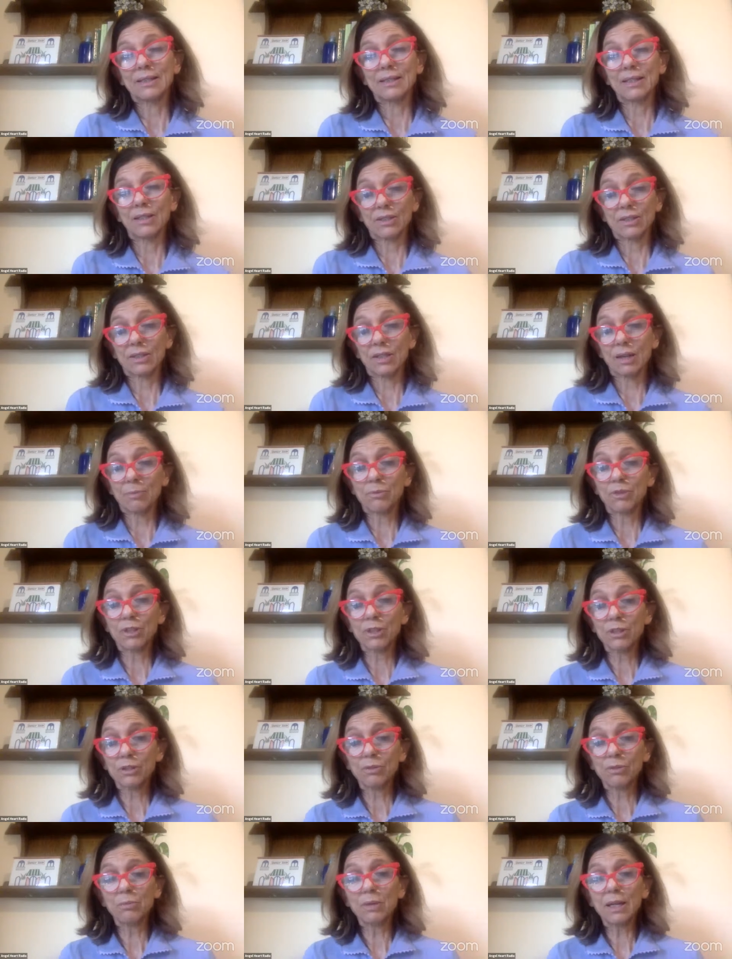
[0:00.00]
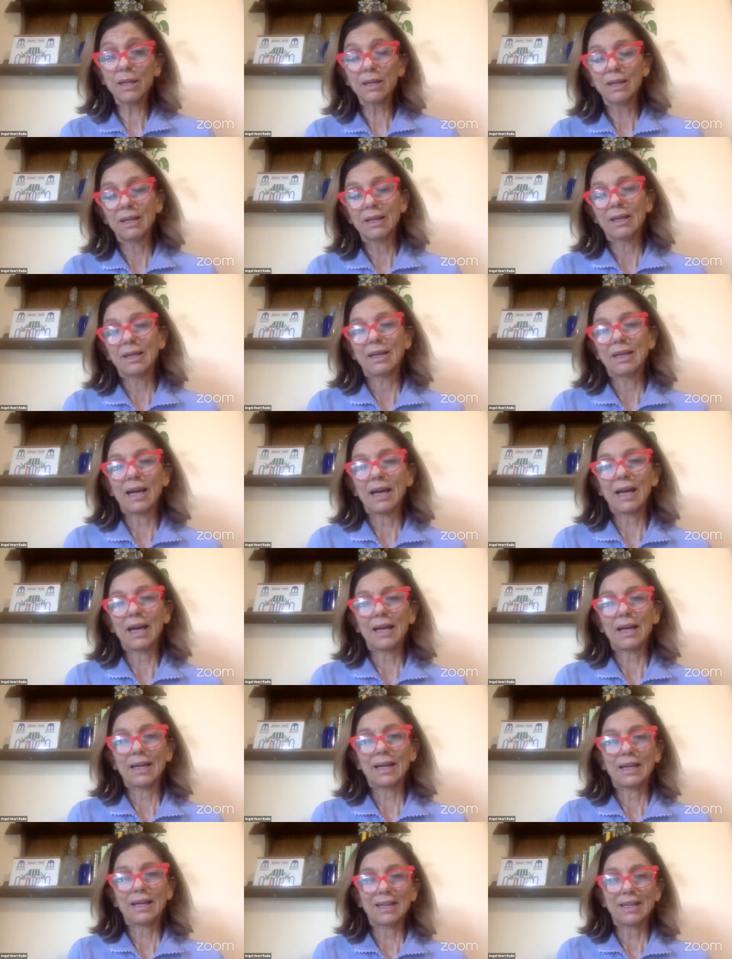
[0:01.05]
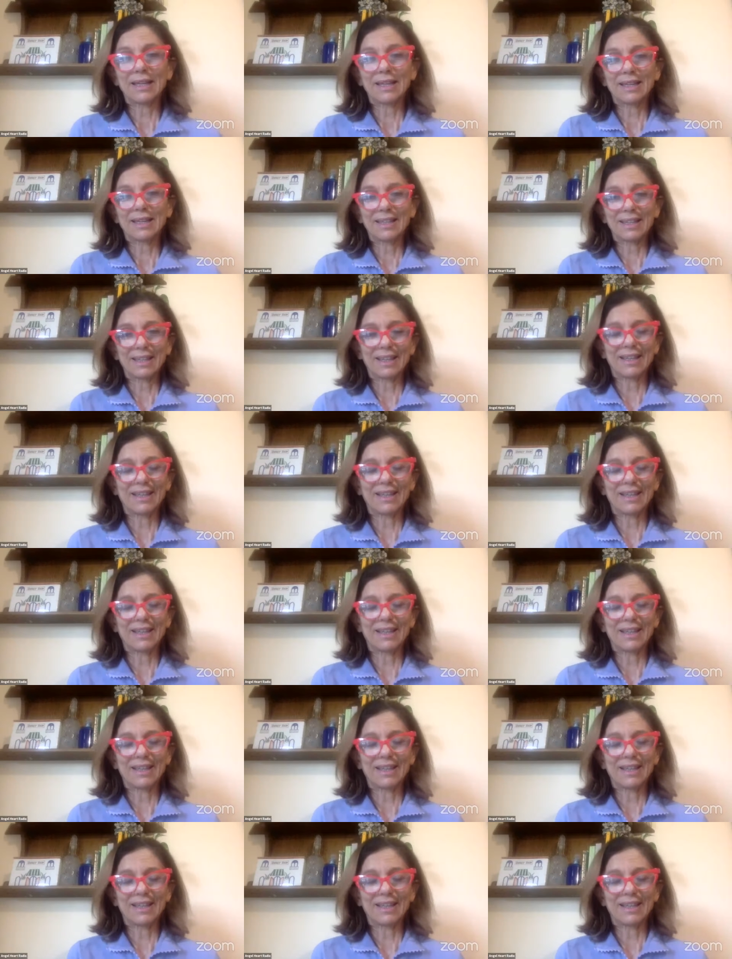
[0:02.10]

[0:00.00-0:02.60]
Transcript: dear subject to me. I